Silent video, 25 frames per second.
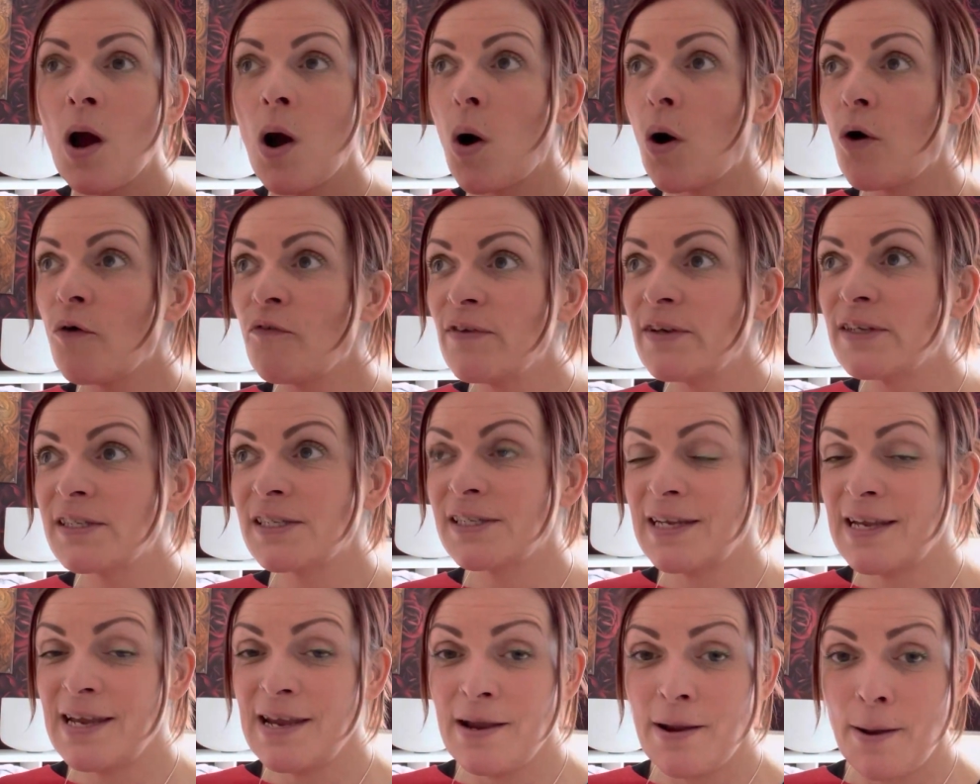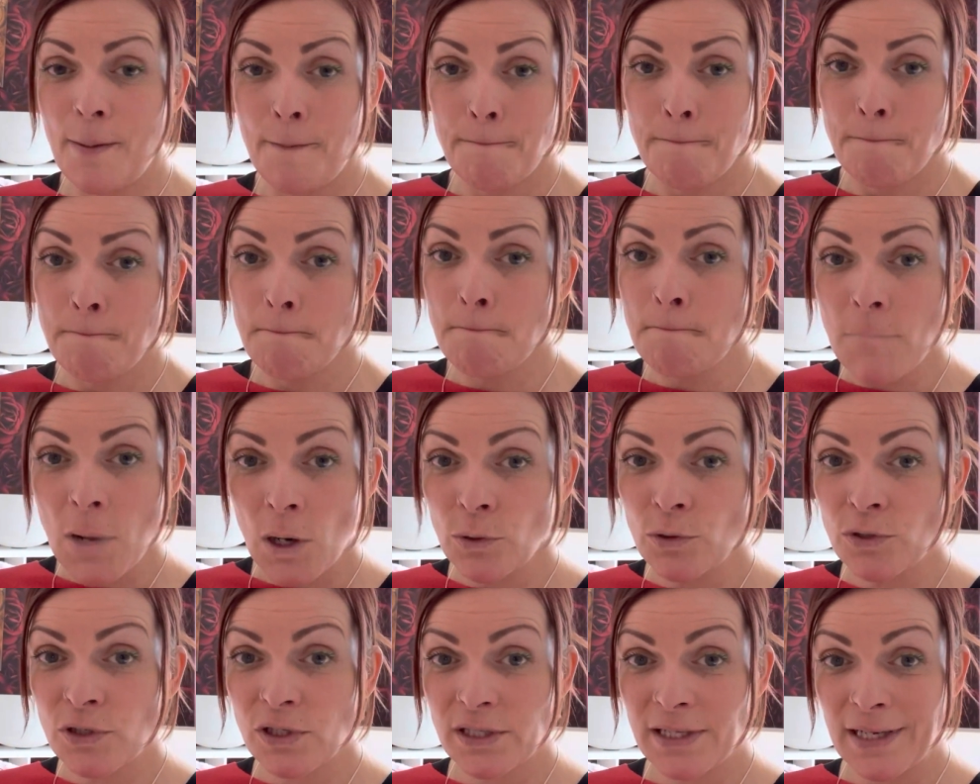Obviously,
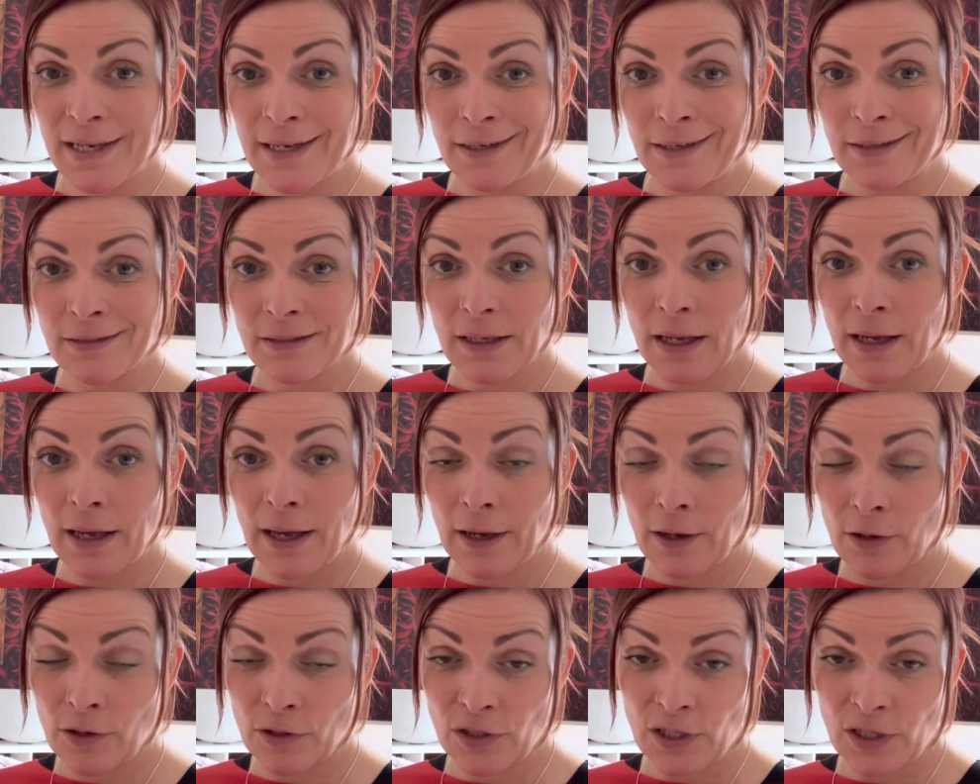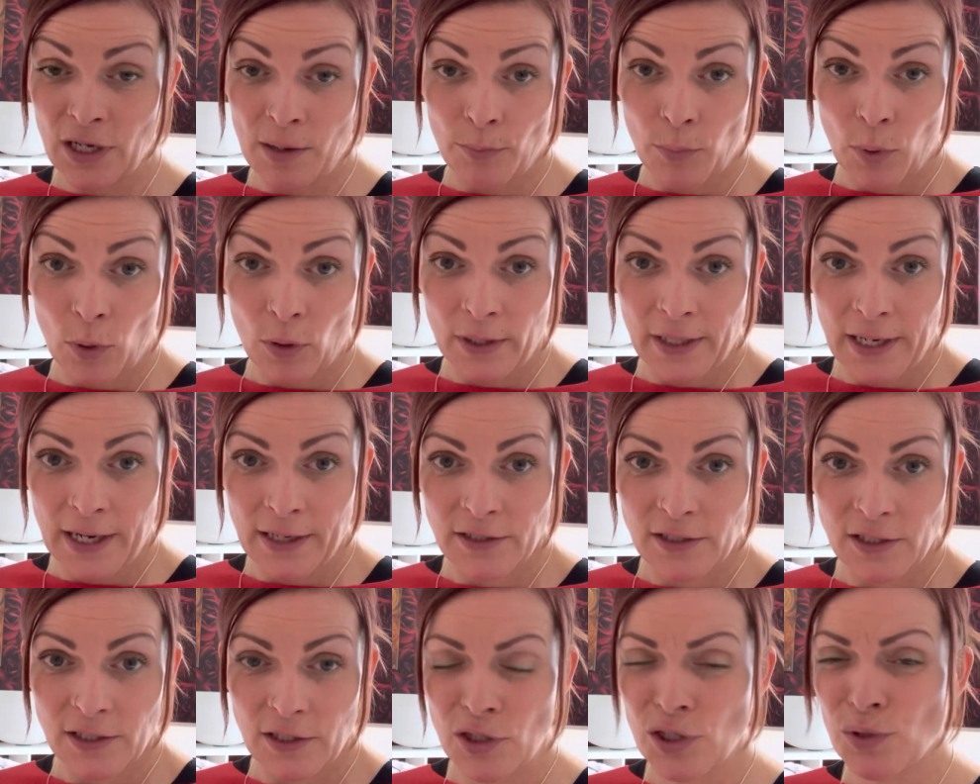most things contain
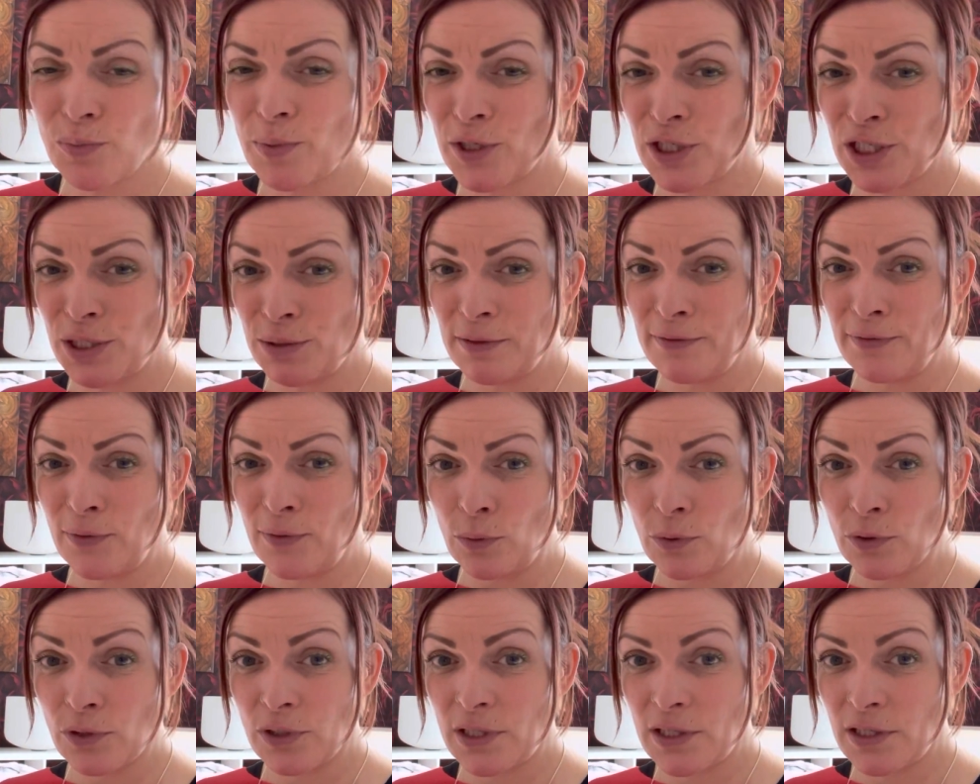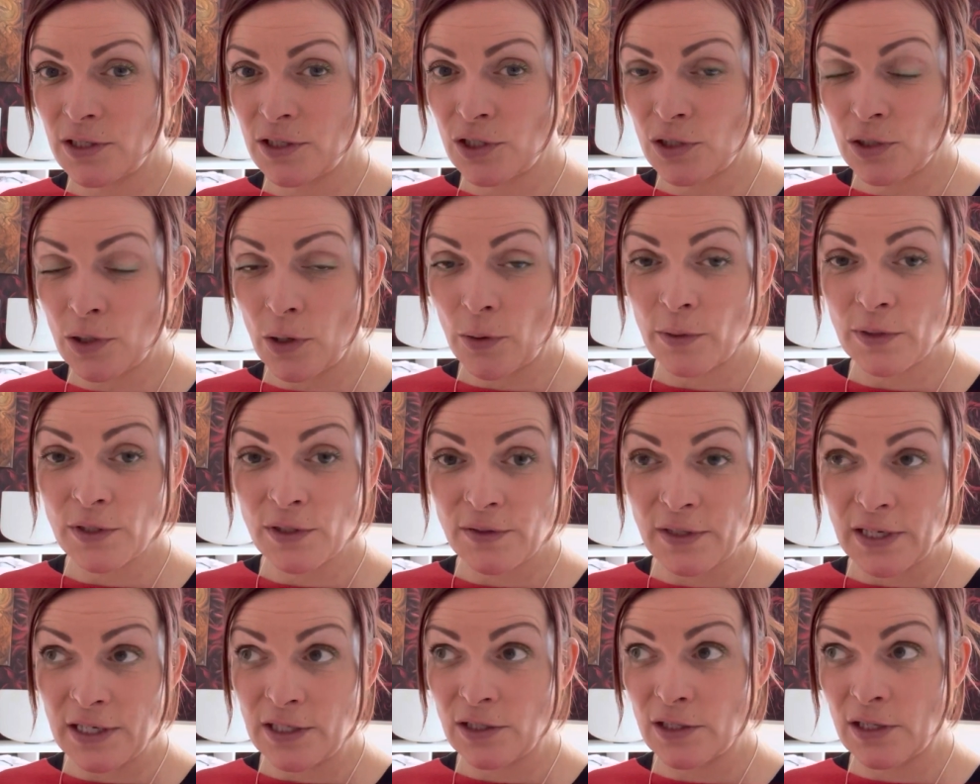polyester, especially with horses. You know,
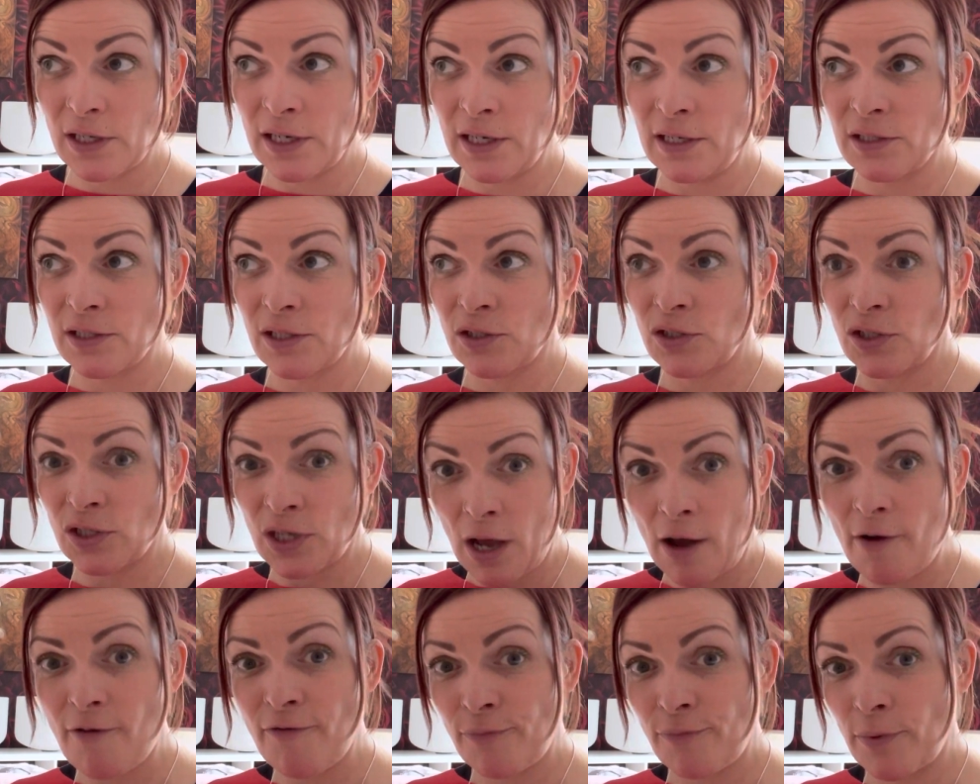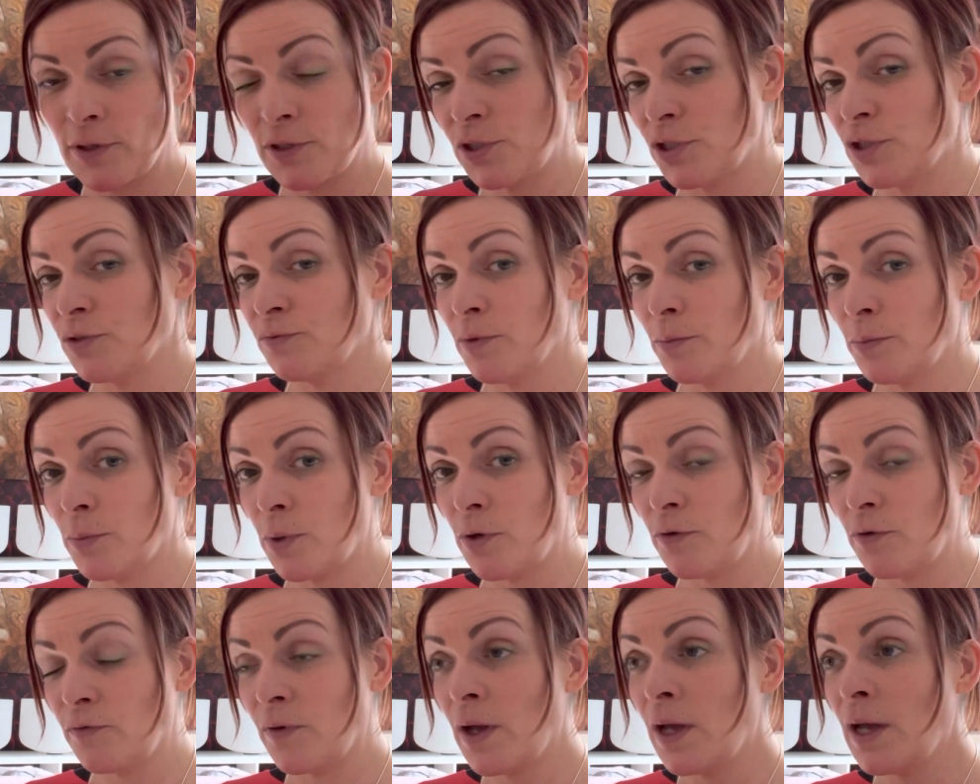it's a tough one to
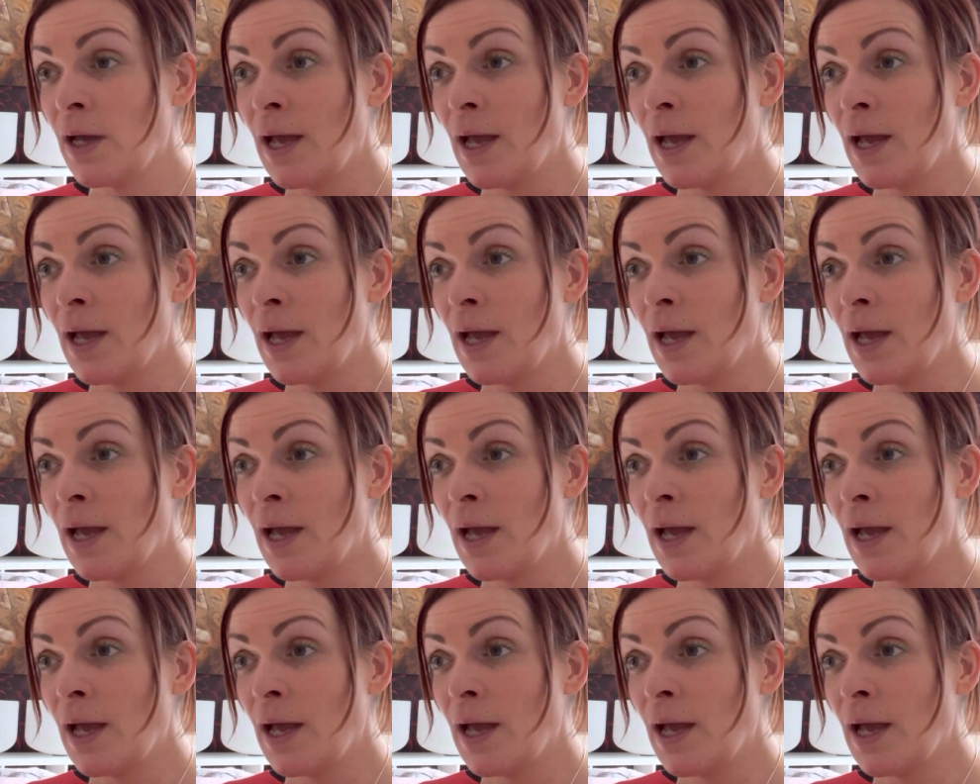remove.